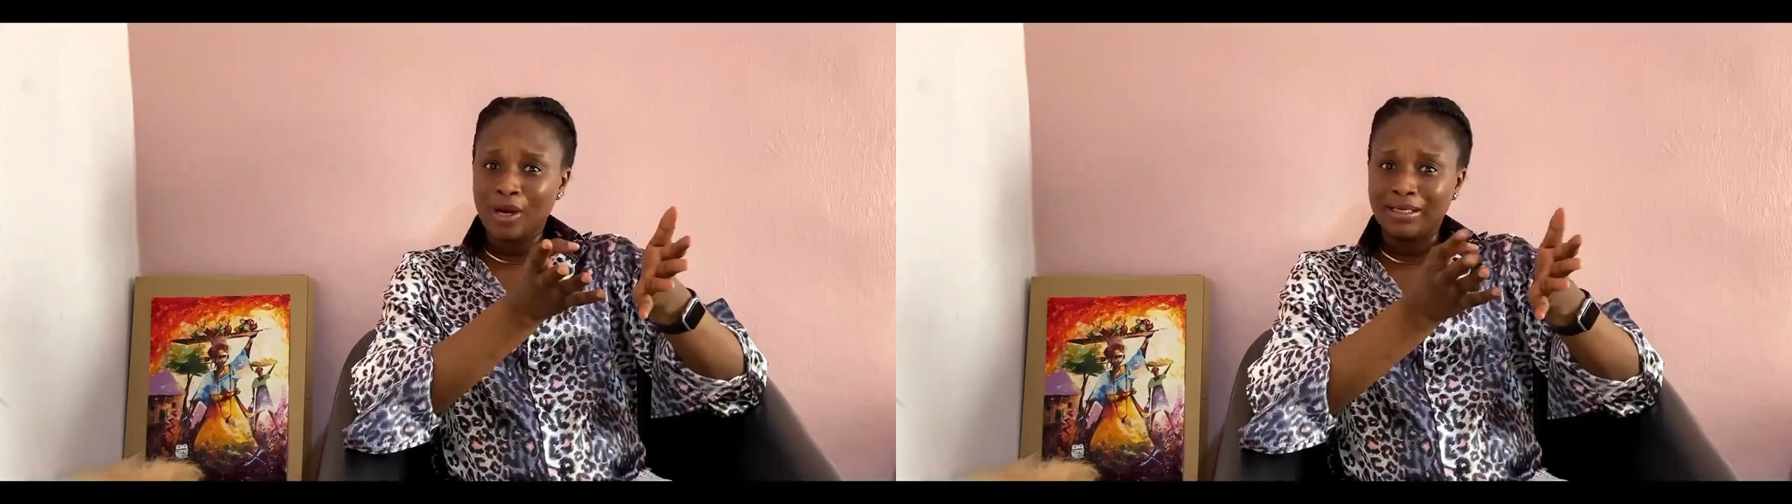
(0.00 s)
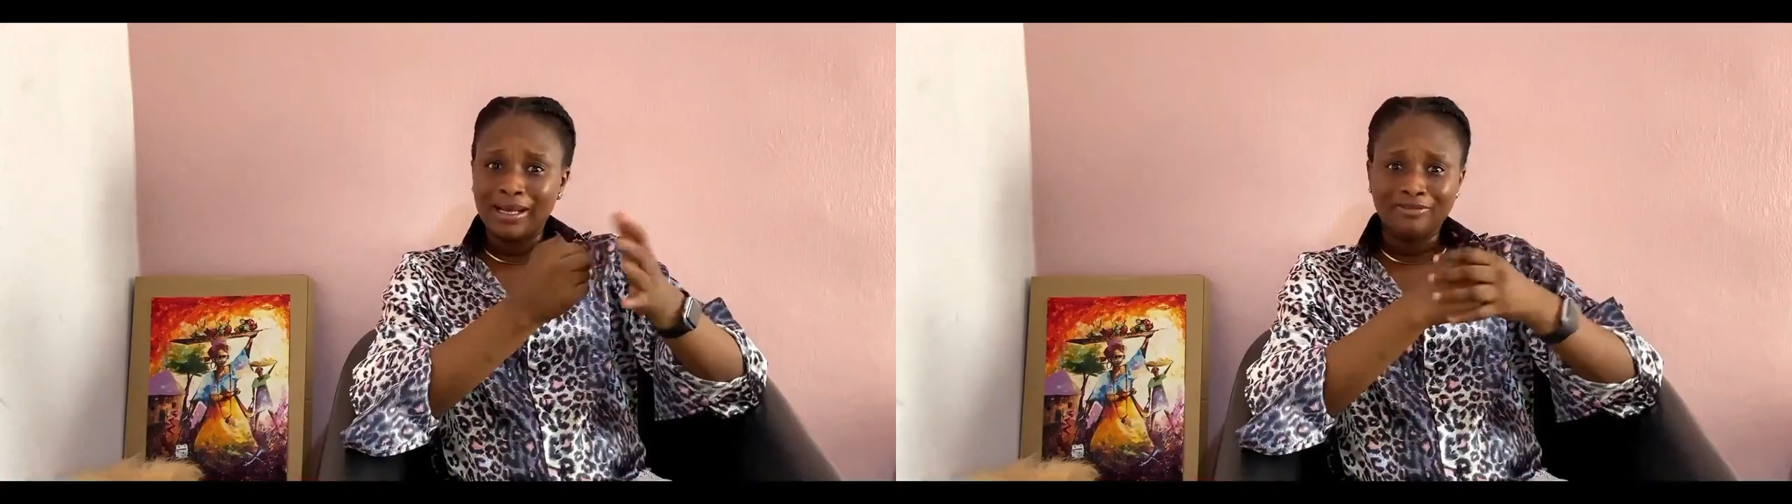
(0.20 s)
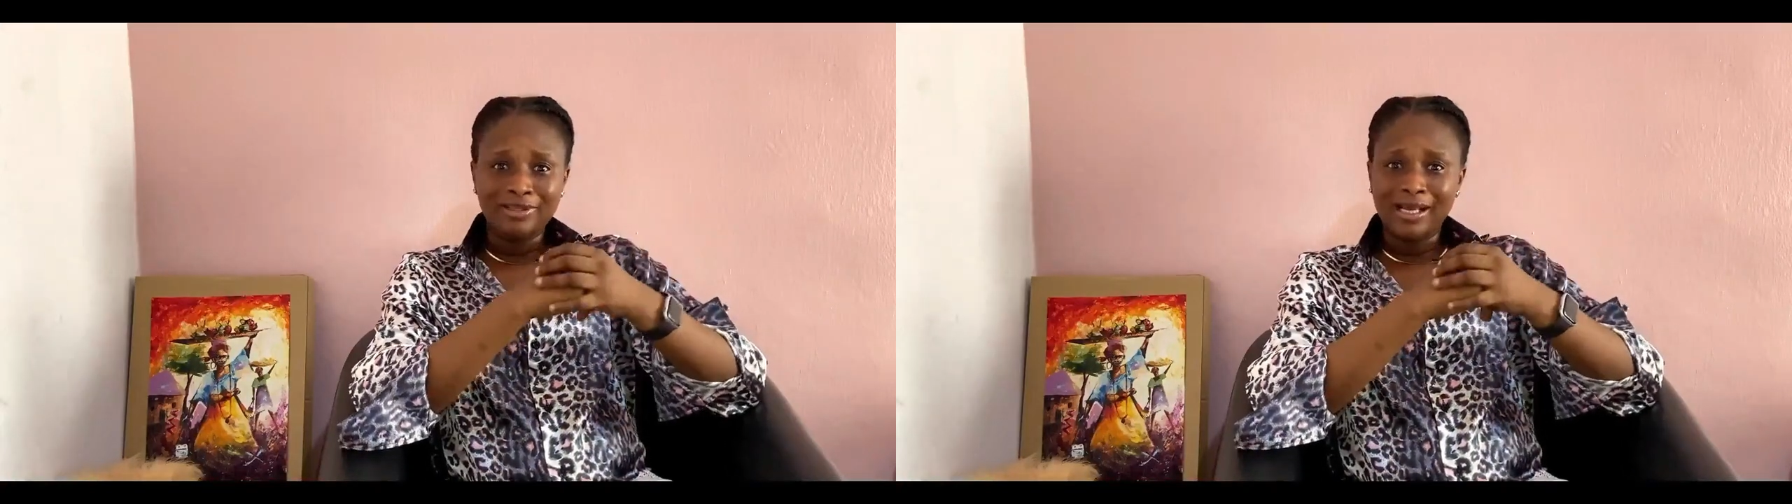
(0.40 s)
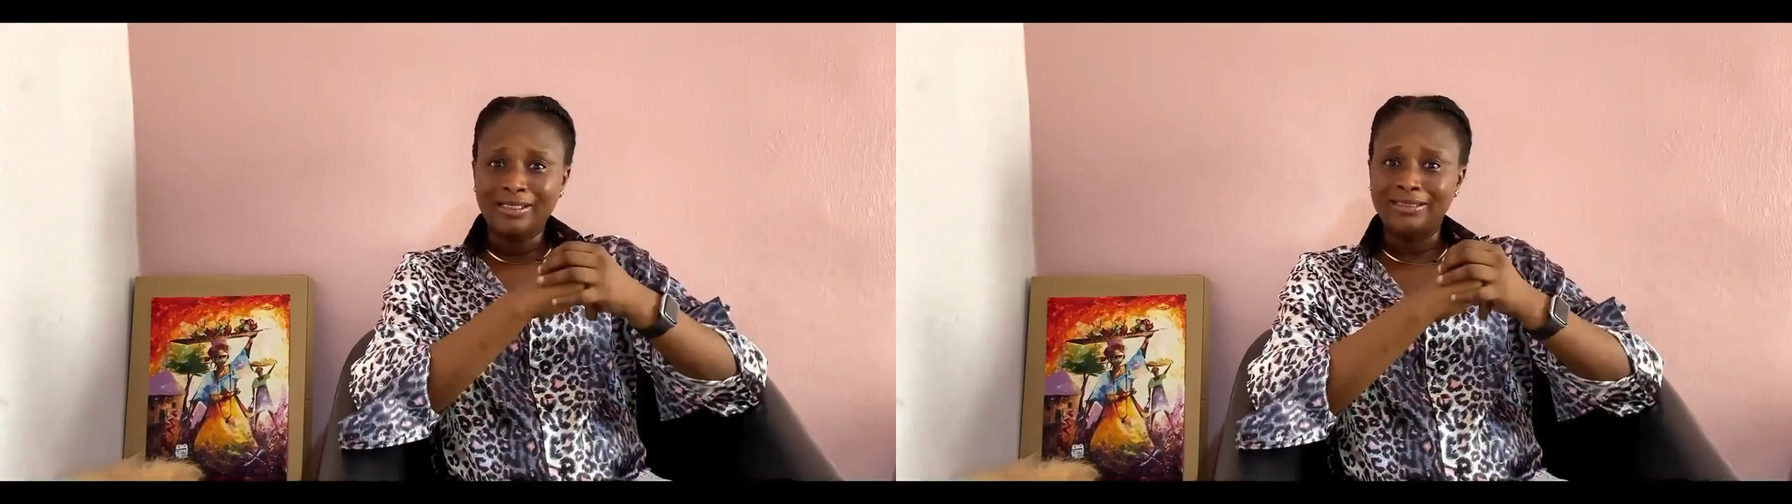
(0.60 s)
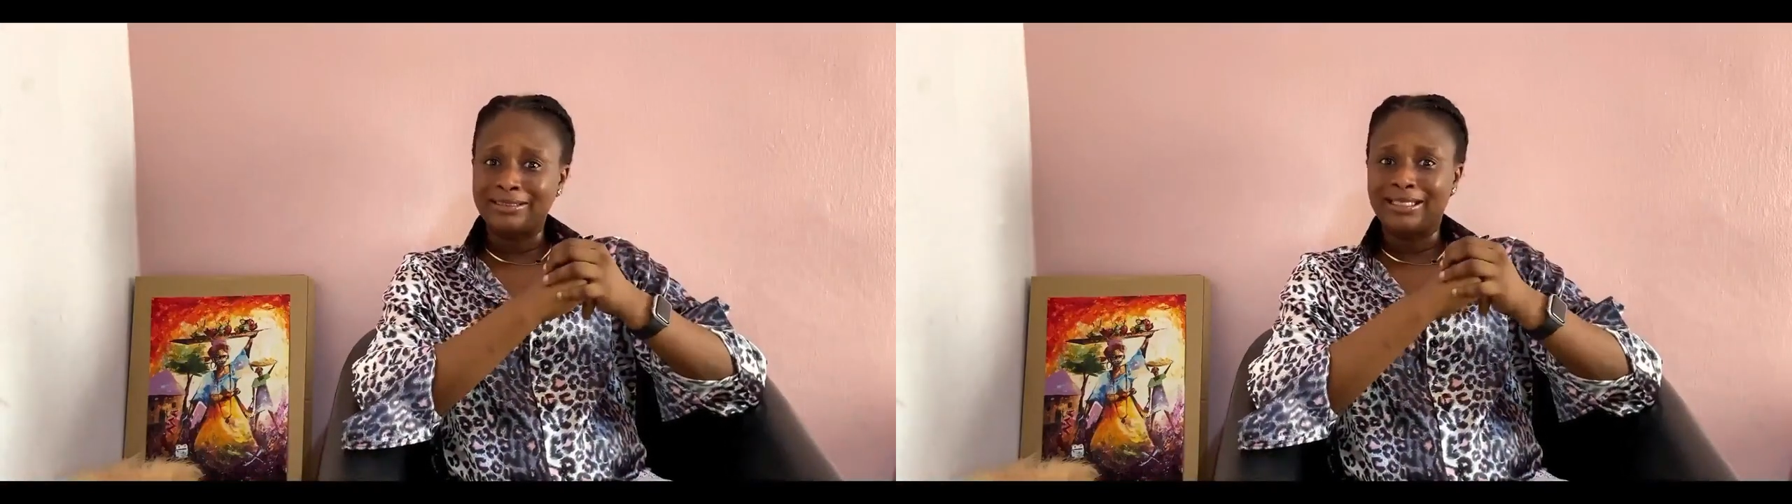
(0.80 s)
and after
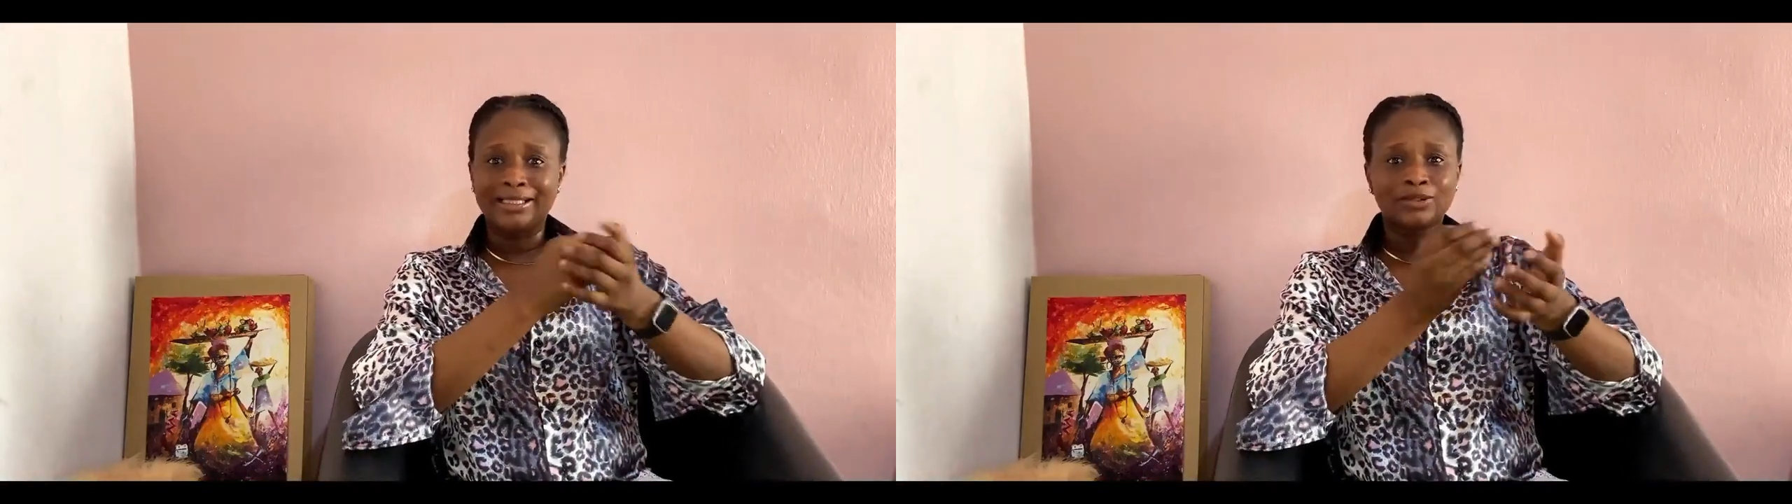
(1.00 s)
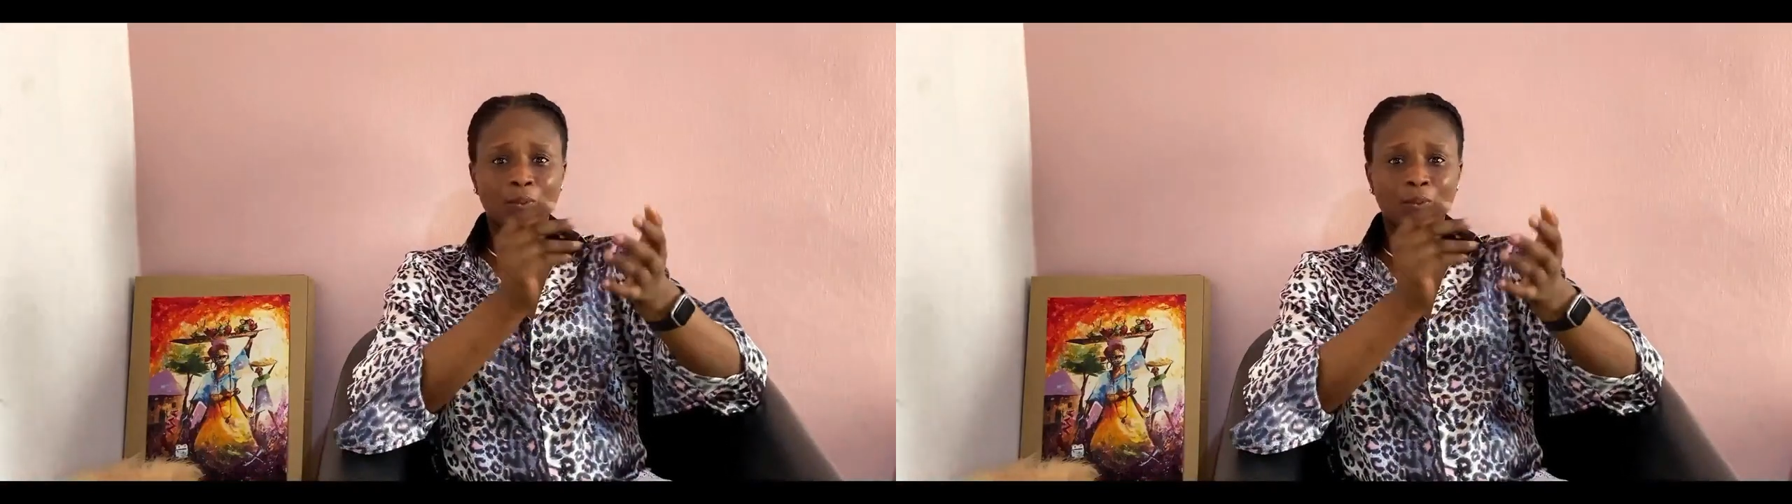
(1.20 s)
he gets